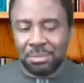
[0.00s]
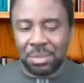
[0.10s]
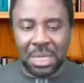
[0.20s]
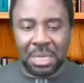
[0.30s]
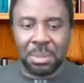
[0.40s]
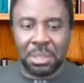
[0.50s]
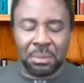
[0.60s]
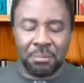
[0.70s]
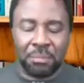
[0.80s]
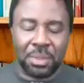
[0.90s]
Forget about
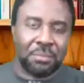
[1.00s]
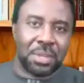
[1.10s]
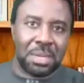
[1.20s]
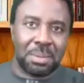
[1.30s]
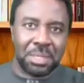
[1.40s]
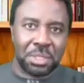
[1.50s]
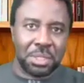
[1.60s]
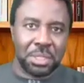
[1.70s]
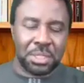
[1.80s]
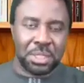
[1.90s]

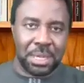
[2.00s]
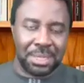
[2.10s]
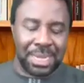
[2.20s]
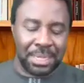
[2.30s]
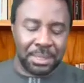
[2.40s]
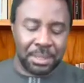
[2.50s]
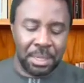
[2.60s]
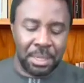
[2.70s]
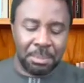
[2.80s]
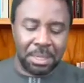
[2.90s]
the second hand,
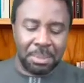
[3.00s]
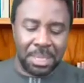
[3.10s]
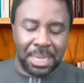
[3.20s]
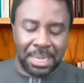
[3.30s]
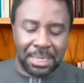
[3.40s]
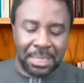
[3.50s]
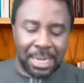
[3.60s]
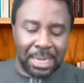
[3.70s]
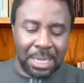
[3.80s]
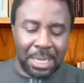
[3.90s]
but the minute hand
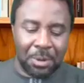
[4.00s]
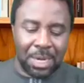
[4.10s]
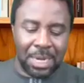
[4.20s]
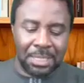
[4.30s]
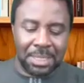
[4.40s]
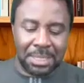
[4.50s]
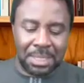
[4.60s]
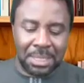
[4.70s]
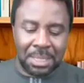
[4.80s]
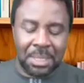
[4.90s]
and the hour hand, and
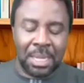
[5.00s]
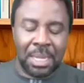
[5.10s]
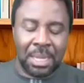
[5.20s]
see,